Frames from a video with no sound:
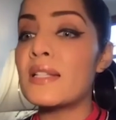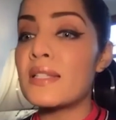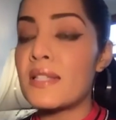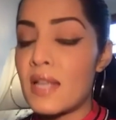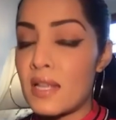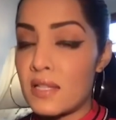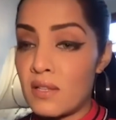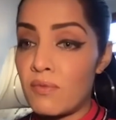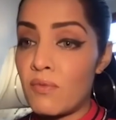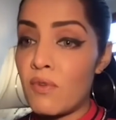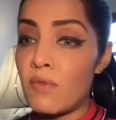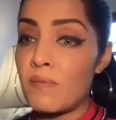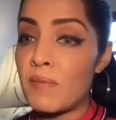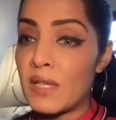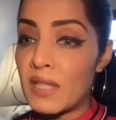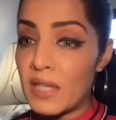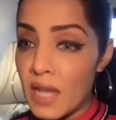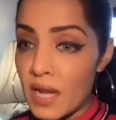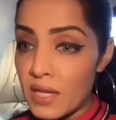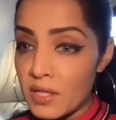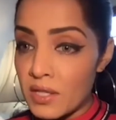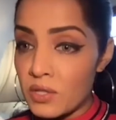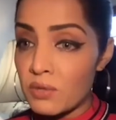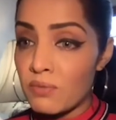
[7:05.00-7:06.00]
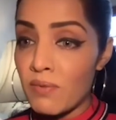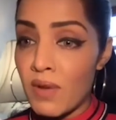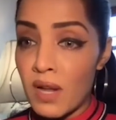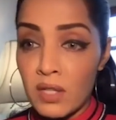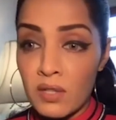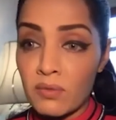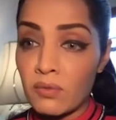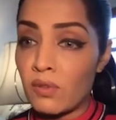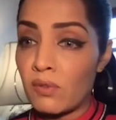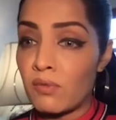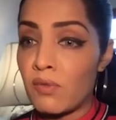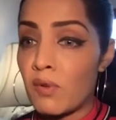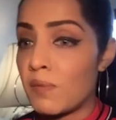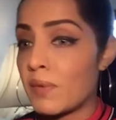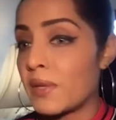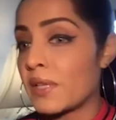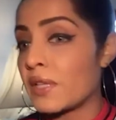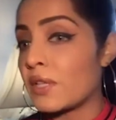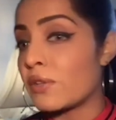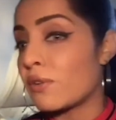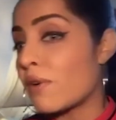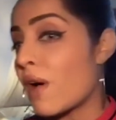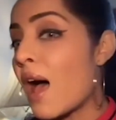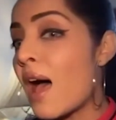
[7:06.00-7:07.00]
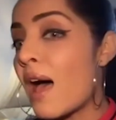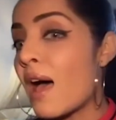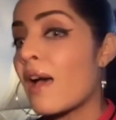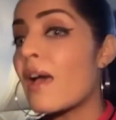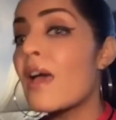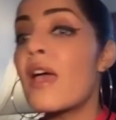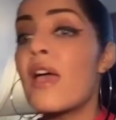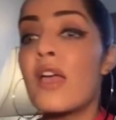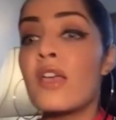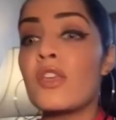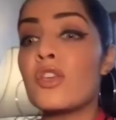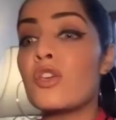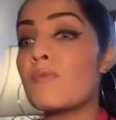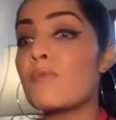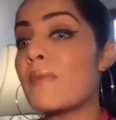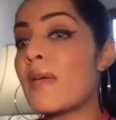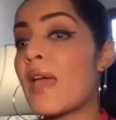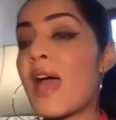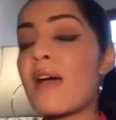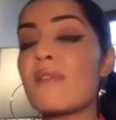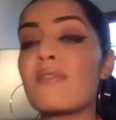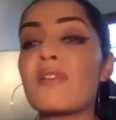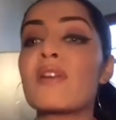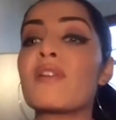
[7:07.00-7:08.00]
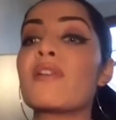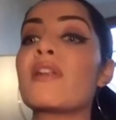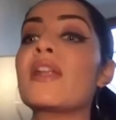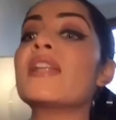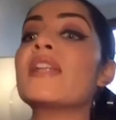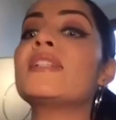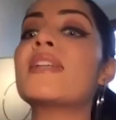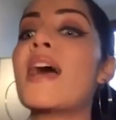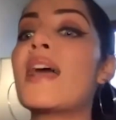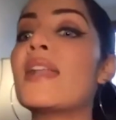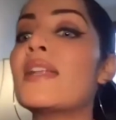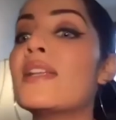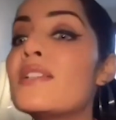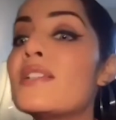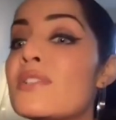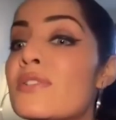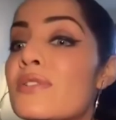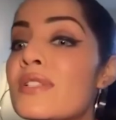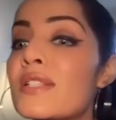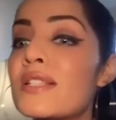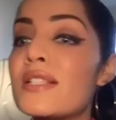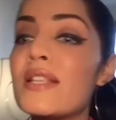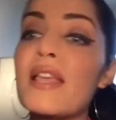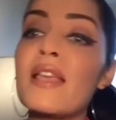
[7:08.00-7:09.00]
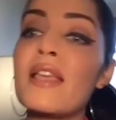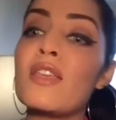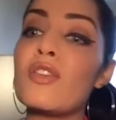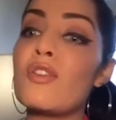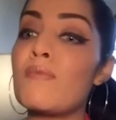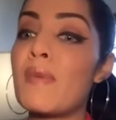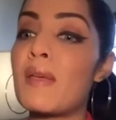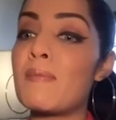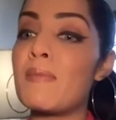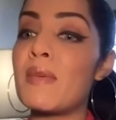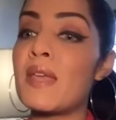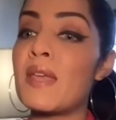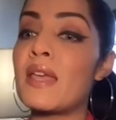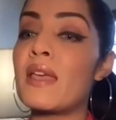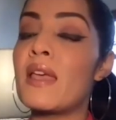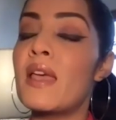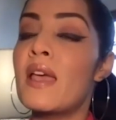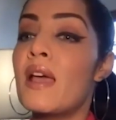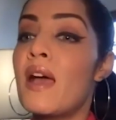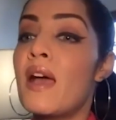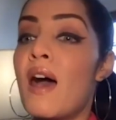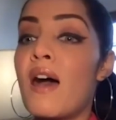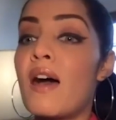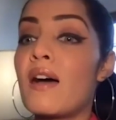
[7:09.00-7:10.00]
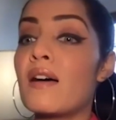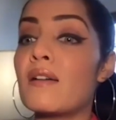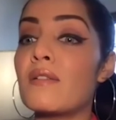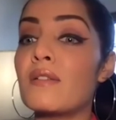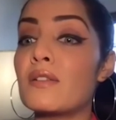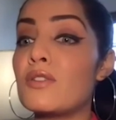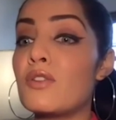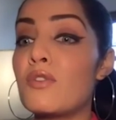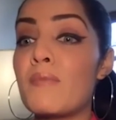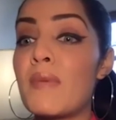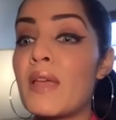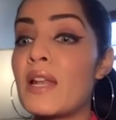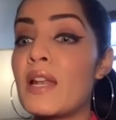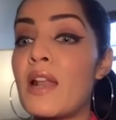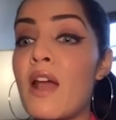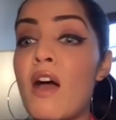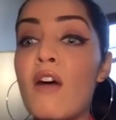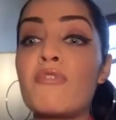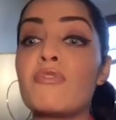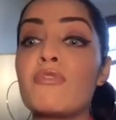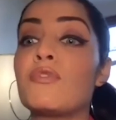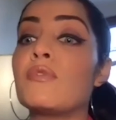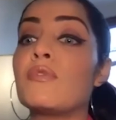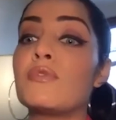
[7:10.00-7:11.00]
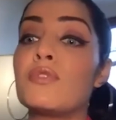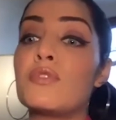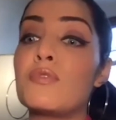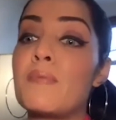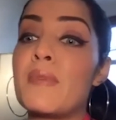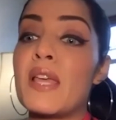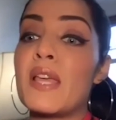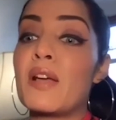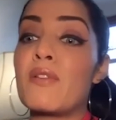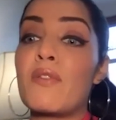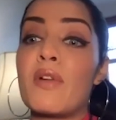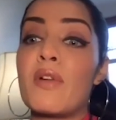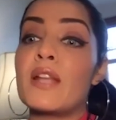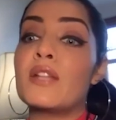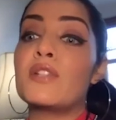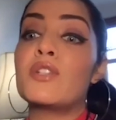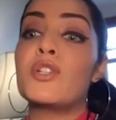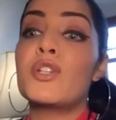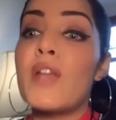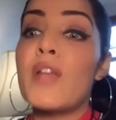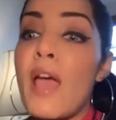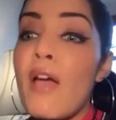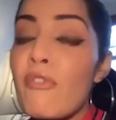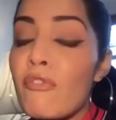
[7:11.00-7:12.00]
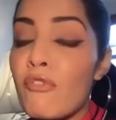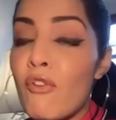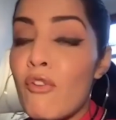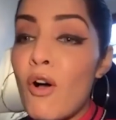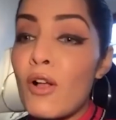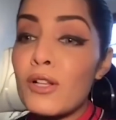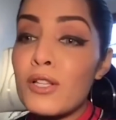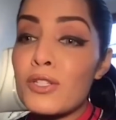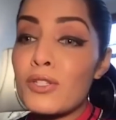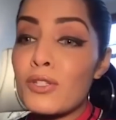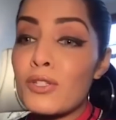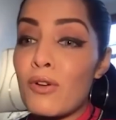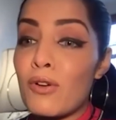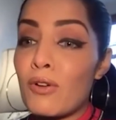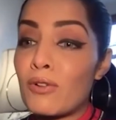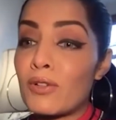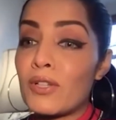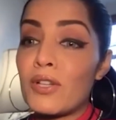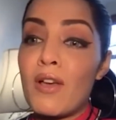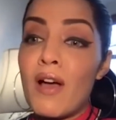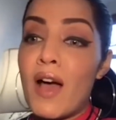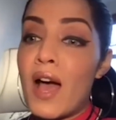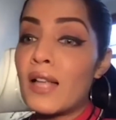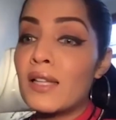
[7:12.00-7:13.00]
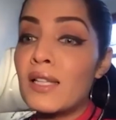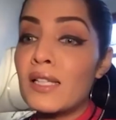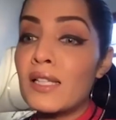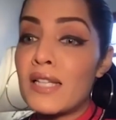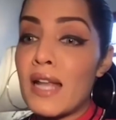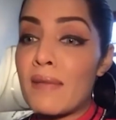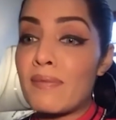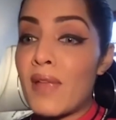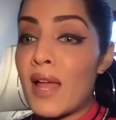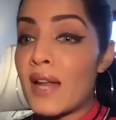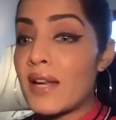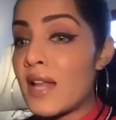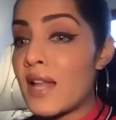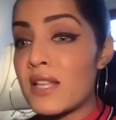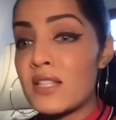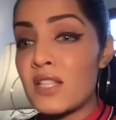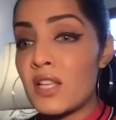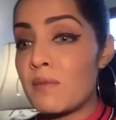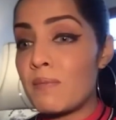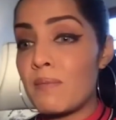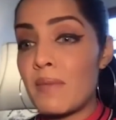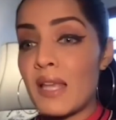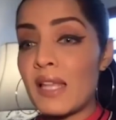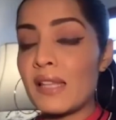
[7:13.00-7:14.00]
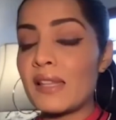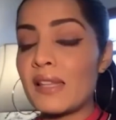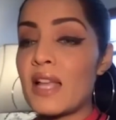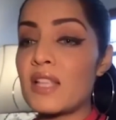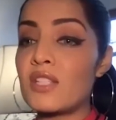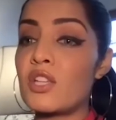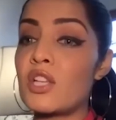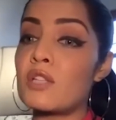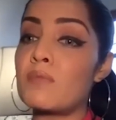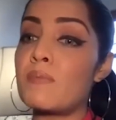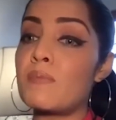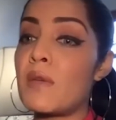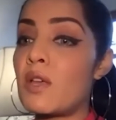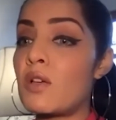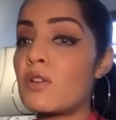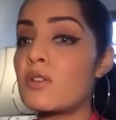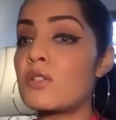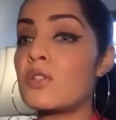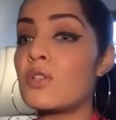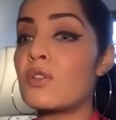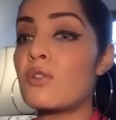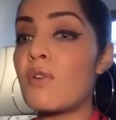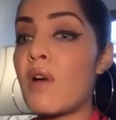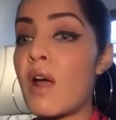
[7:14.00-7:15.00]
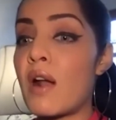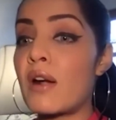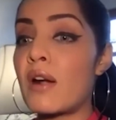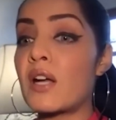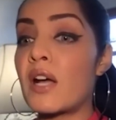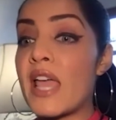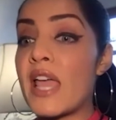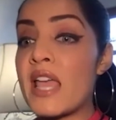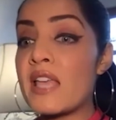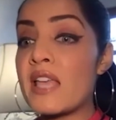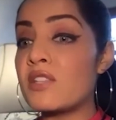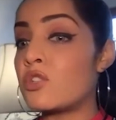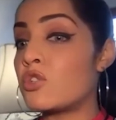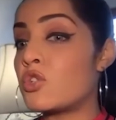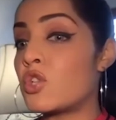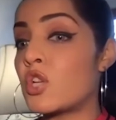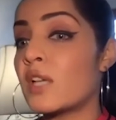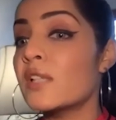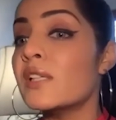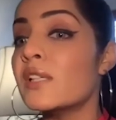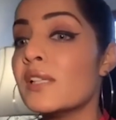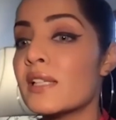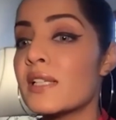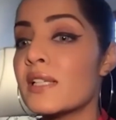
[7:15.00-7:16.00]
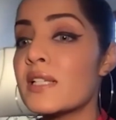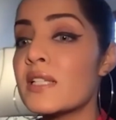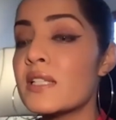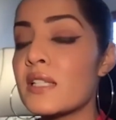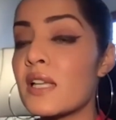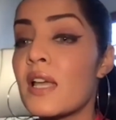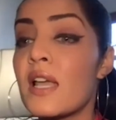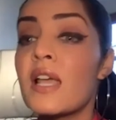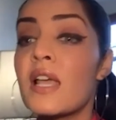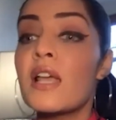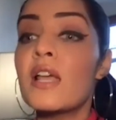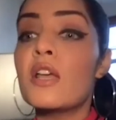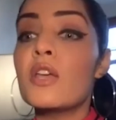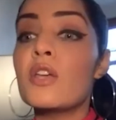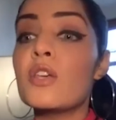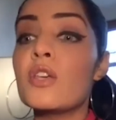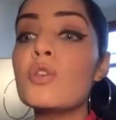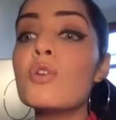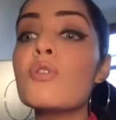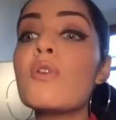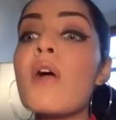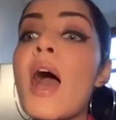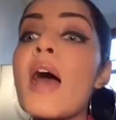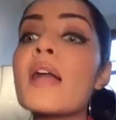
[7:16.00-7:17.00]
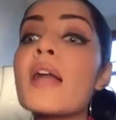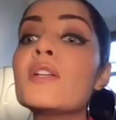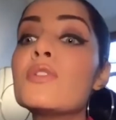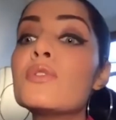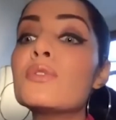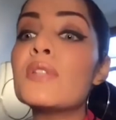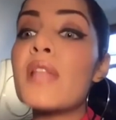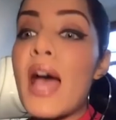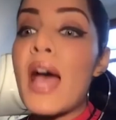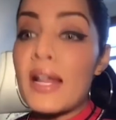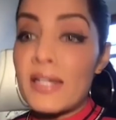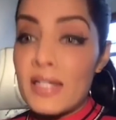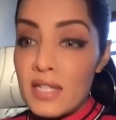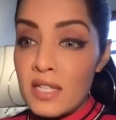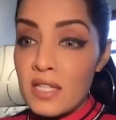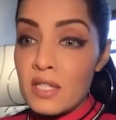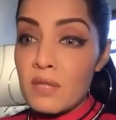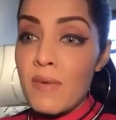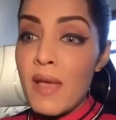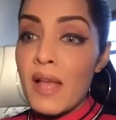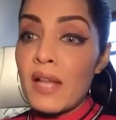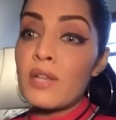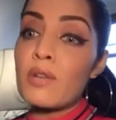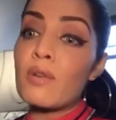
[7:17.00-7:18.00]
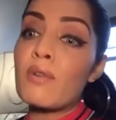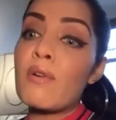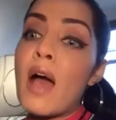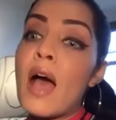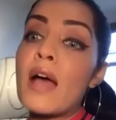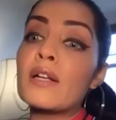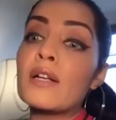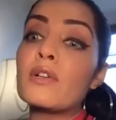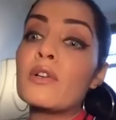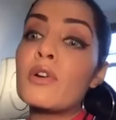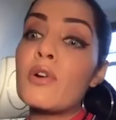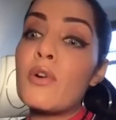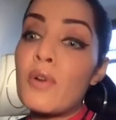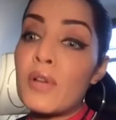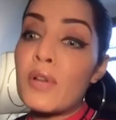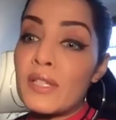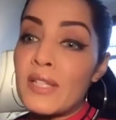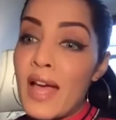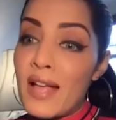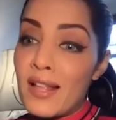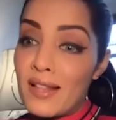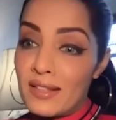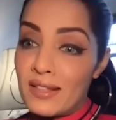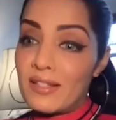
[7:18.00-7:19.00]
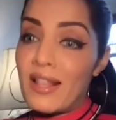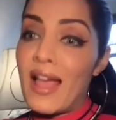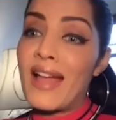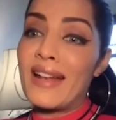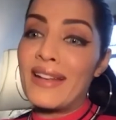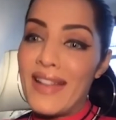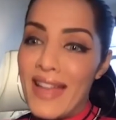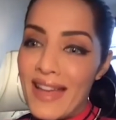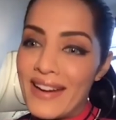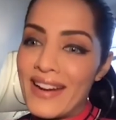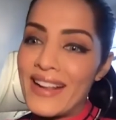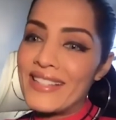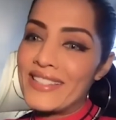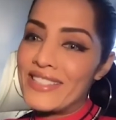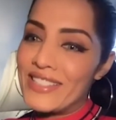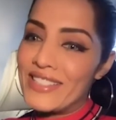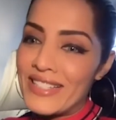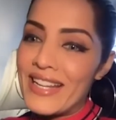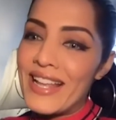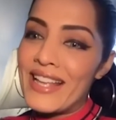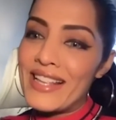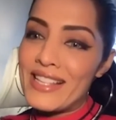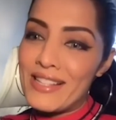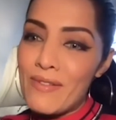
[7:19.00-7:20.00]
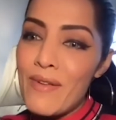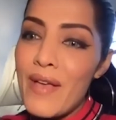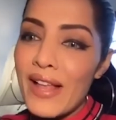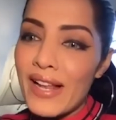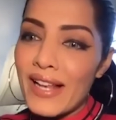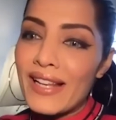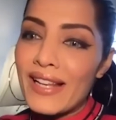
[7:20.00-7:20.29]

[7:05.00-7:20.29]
as a woman that you wonderful woman you are you may have a great talent to sing you may be uh, you may love to be a great chef also on your other time that doesn't mean that just because you are a ace journalist you can't do that as well you can't grow in that, that direction as well